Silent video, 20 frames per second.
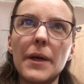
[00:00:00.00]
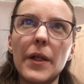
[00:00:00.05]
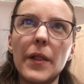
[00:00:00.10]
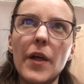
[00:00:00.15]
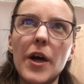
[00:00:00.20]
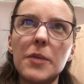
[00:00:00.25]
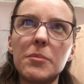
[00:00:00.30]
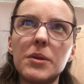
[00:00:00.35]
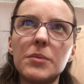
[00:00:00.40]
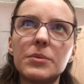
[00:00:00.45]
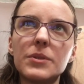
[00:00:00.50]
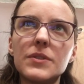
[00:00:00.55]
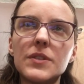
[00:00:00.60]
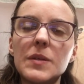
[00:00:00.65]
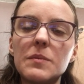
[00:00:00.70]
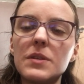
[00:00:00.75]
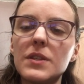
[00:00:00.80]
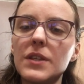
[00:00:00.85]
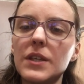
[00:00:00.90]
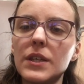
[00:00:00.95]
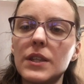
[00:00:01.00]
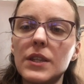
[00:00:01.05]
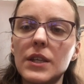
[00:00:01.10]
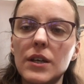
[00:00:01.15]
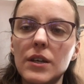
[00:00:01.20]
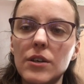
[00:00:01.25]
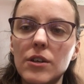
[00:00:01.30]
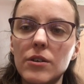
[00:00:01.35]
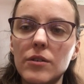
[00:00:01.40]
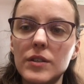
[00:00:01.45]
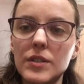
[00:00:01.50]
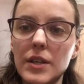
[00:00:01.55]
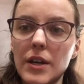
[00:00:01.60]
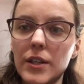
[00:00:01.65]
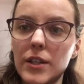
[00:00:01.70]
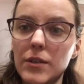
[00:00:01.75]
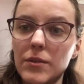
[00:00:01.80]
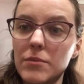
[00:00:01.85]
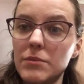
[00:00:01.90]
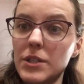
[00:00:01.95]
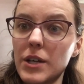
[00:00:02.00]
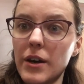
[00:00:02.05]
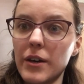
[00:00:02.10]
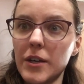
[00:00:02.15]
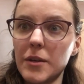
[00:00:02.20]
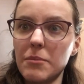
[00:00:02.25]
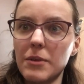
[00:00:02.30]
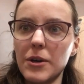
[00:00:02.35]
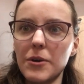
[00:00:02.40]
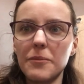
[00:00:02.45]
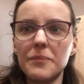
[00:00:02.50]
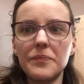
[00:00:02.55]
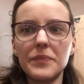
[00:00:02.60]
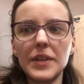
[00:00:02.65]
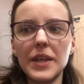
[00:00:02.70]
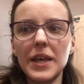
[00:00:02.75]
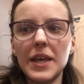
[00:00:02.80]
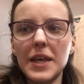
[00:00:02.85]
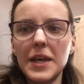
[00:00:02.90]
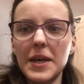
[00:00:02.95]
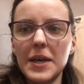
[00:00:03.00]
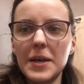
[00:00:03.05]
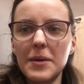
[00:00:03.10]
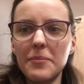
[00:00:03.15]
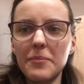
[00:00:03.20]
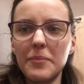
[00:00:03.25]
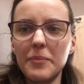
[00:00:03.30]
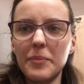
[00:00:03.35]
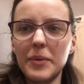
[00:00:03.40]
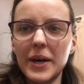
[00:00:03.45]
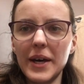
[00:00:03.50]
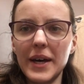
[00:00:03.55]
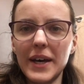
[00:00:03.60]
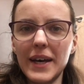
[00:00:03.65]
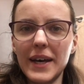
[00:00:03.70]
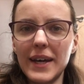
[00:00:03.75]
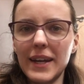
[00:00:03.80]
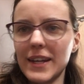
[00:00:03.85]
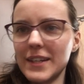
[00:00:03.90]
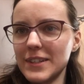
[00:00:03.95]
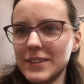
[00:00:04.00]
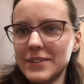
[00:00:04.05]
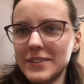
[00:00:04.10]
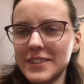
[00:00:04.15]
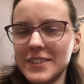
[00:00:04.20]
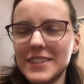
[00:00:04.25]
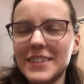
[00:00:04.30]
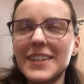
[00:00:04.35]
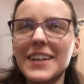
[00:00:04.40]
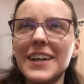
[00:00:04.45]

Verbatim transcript: a lot of people seem to think that I know exactly what I'm talking about, but I don't.